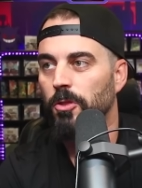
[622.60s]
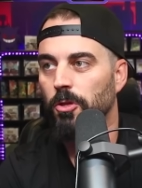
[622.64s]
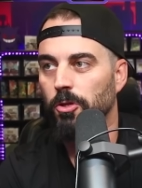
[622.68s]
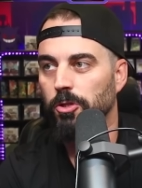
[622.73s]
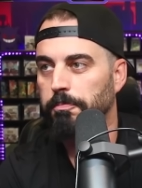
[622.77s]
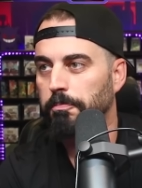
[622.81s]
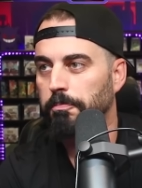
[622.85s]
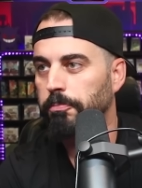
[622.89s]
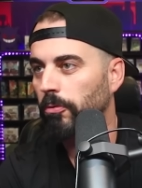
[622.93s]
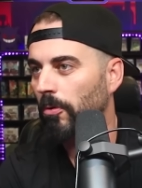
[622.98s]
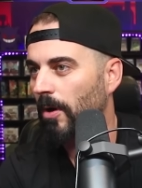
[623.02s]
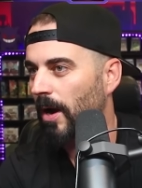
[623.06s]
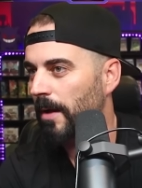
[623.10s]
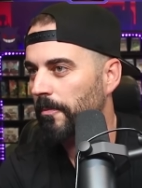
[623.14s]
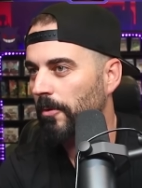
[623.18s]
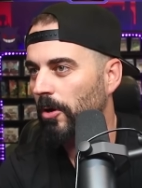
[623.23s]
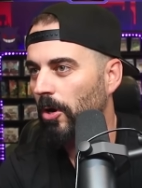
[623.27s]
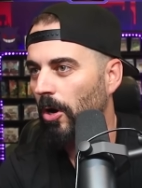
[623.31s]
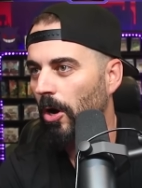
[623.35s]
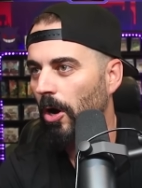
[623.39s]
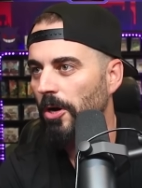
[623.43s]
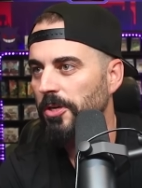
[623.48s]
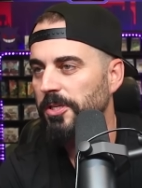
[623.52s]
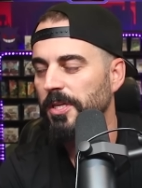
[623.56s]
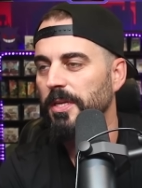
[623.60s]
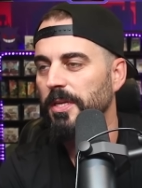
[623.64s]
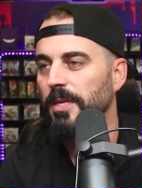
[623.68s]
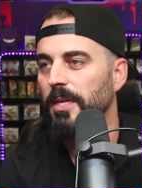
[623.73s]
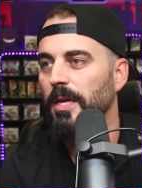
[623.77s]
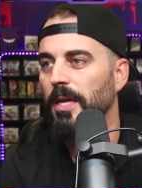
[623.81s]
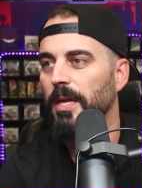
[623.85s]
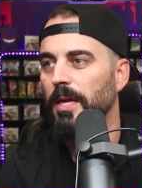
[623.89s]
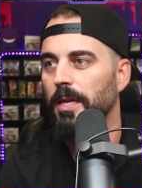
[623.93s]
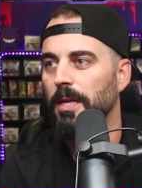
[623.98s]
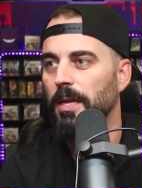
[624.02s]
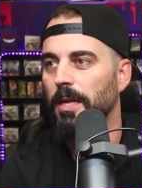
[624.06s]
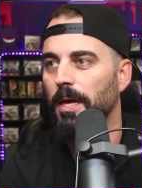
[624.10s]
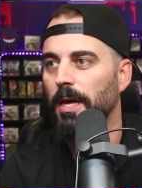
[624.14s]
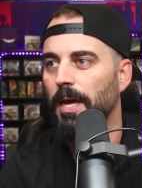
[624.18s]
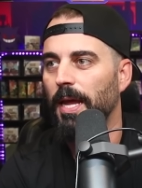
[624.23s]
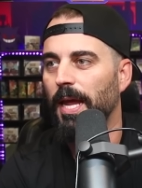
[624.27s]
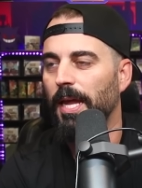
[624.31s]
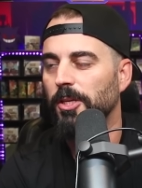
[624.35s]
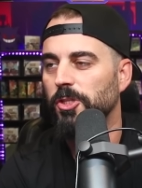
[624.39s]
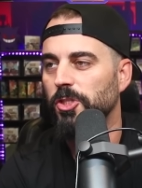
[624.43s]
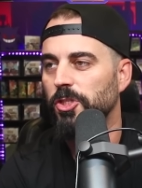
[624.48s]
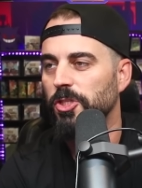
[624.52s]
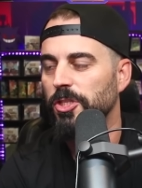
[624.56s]
There's prime cards in in uh,
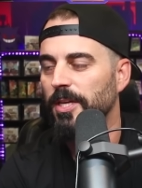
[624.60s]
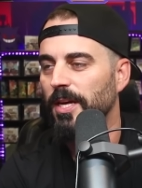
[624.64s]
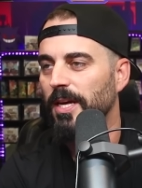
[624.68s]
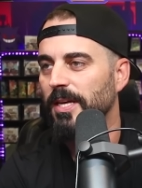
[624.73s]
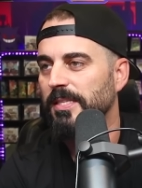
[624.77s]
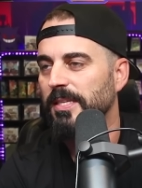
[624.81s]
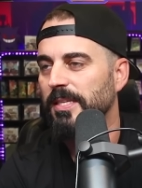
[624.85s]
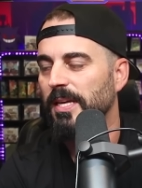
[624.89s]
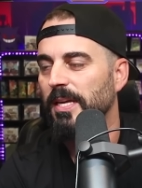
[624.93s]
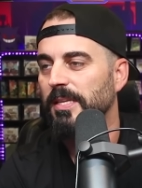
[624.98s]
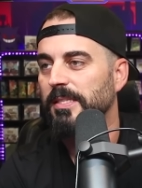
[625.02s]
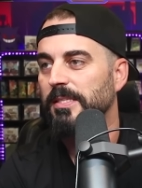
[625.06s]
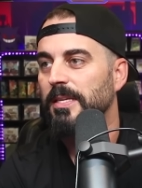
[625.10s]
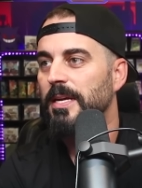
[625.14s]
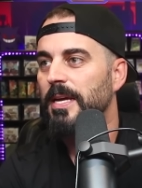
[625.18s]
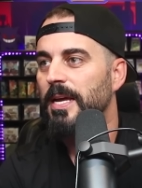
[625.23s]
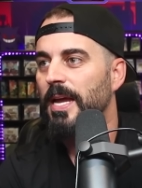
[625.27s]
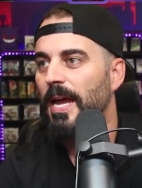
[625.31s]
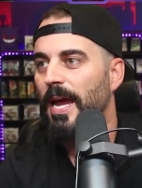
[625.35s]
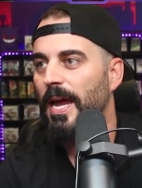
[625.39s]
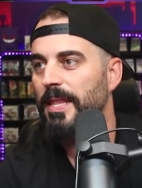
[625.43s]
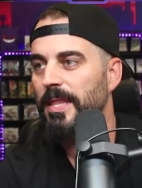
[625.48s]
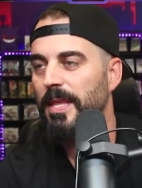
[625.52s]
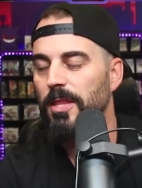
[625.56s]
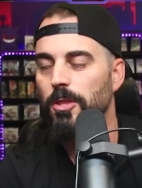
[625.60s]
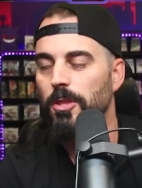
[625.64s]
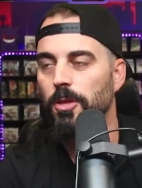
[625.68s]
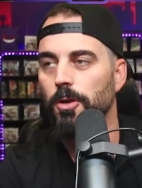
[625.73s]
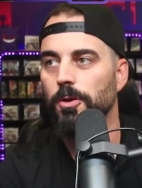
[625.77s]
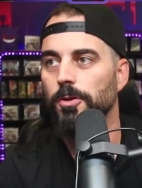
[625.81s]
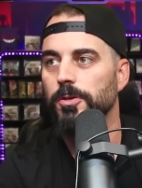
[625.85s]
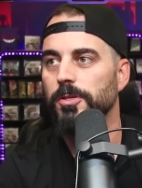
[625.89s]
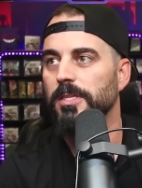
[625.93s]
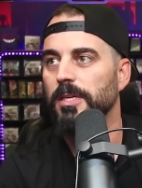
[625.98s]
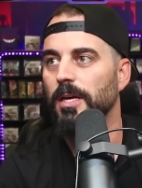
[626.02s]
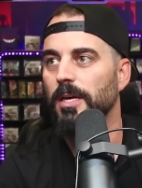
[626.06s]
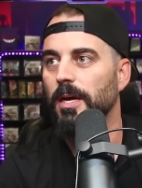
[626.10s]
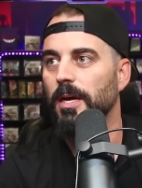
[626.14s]
H G S S, and then there's